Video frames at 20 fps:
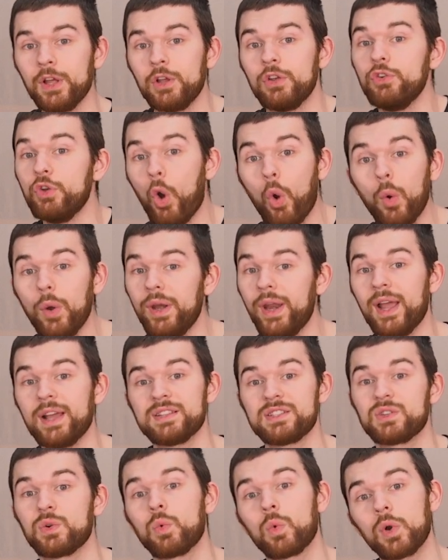no one
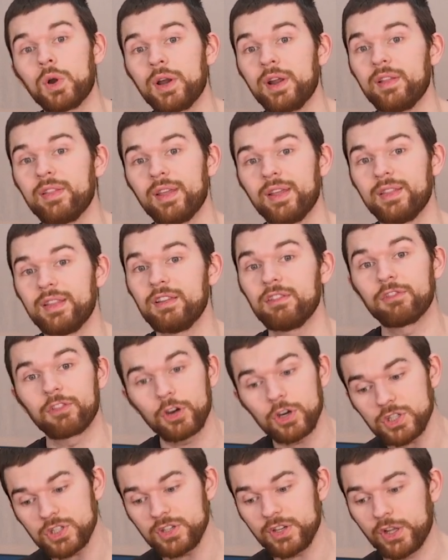has to worry that the
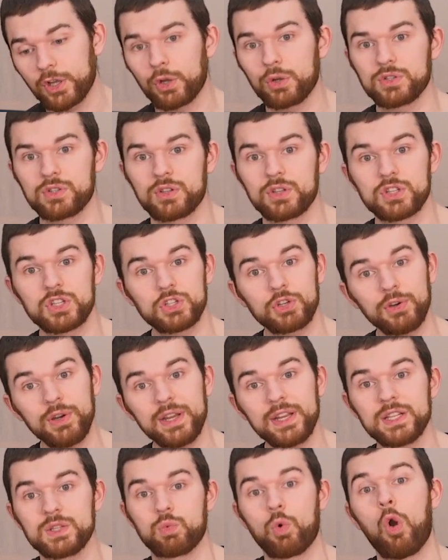version that goes on the
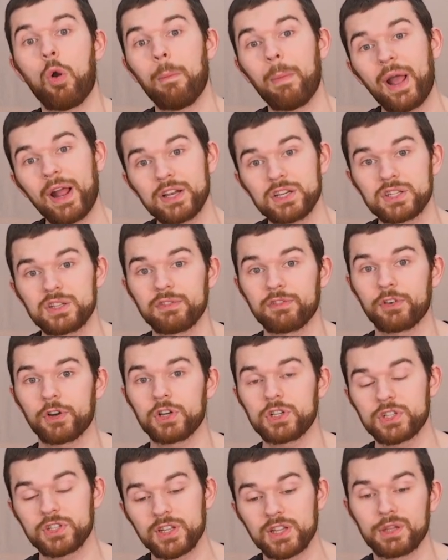screens won't match the
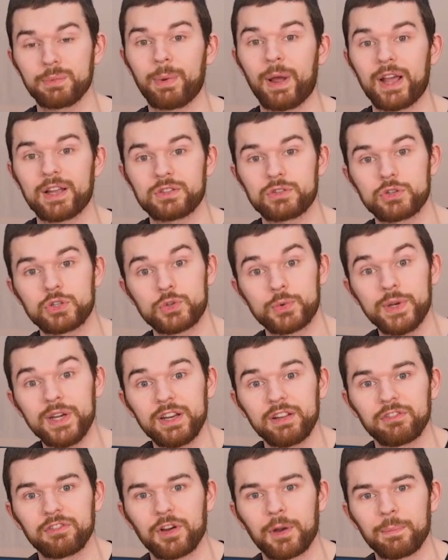version that the pastor is
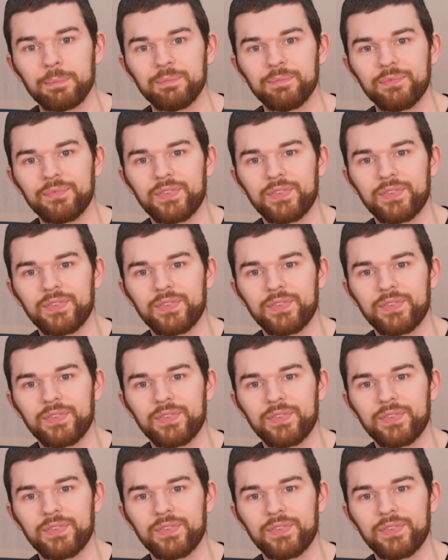reading from.